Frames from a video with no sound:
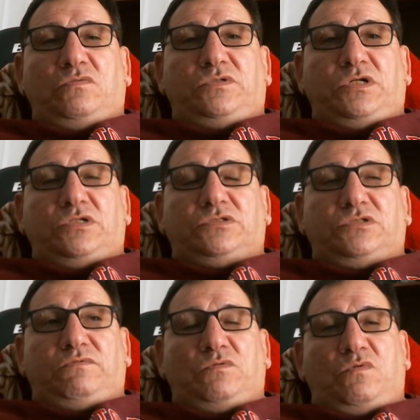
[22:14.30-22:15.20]
disc
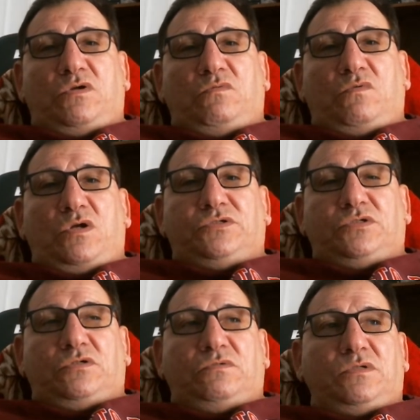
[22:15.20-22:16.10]
if you want to
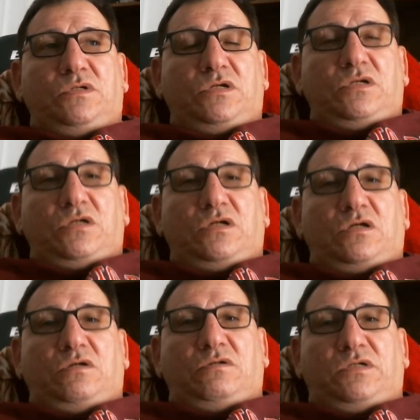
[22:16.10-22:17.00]
watch a
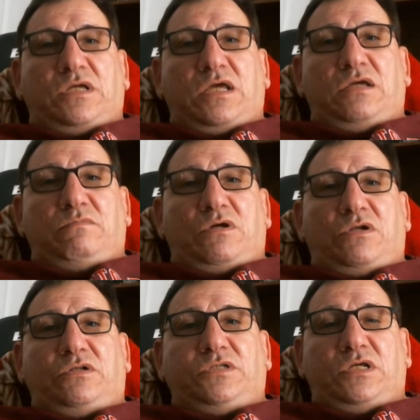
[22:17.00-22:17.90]
game
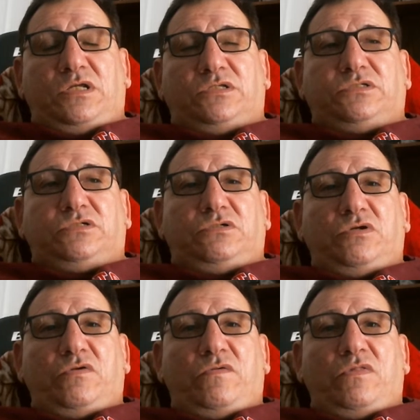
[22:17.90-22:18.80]
on a disc
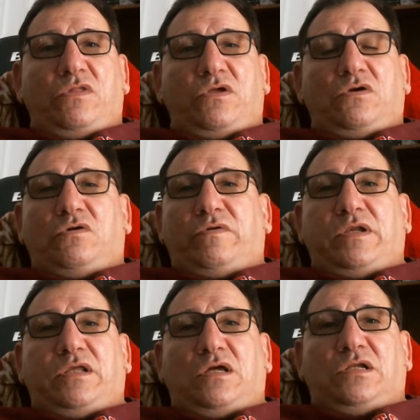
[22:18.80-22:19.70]
or
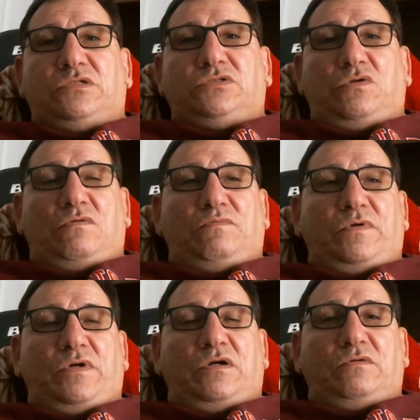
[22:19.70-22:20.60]
any kind of
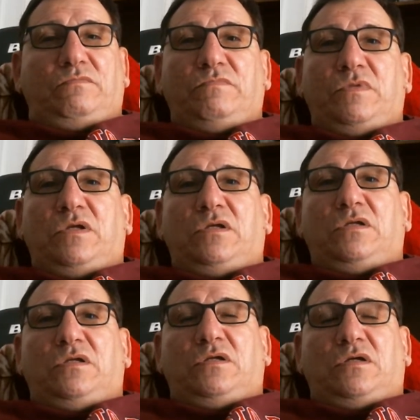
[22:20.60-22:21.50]
software.
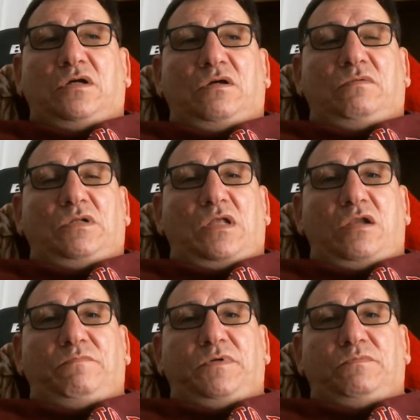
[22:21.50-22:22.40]
A lot
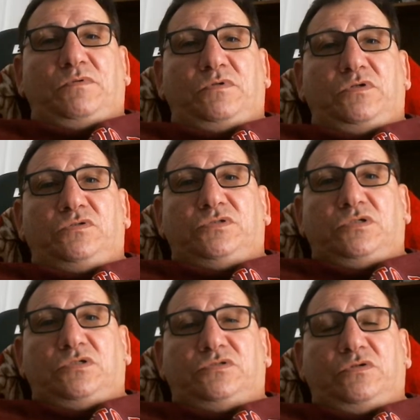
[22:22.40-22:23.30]
of people are
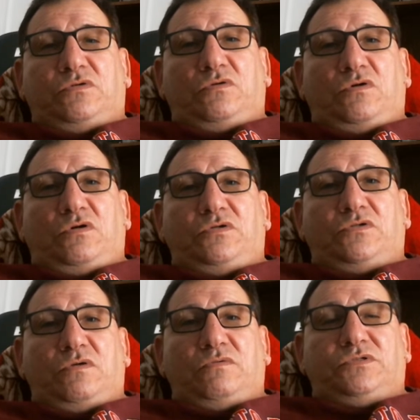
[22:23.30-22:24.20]
using external hard
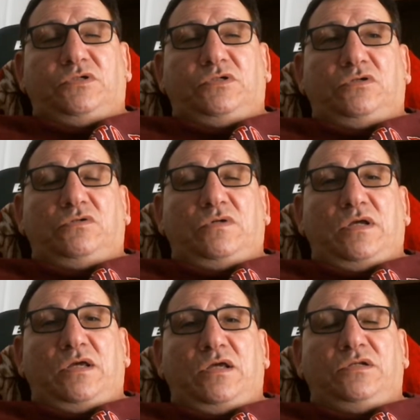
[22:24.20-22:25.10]
drives too,
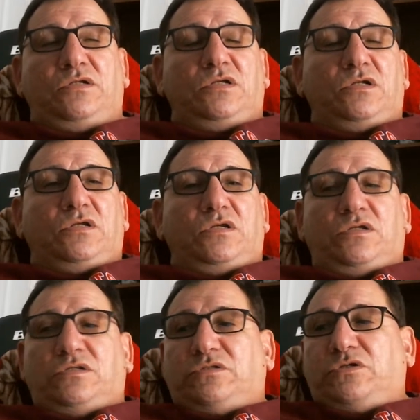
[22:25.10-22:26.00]
and
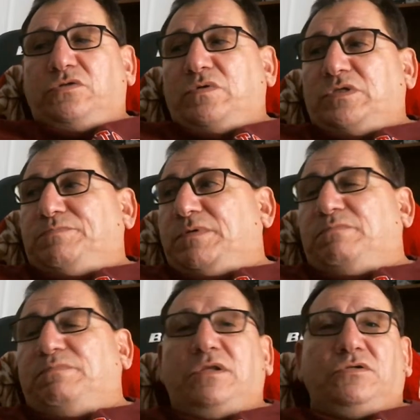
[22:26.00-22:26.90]
the USB
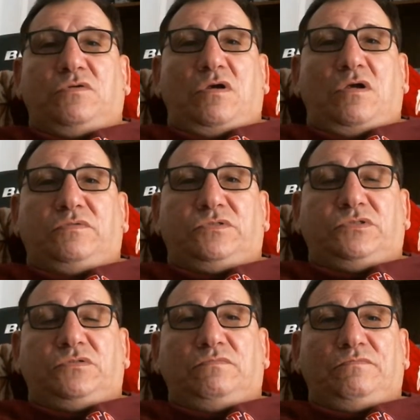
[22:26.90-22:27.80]
pen drives.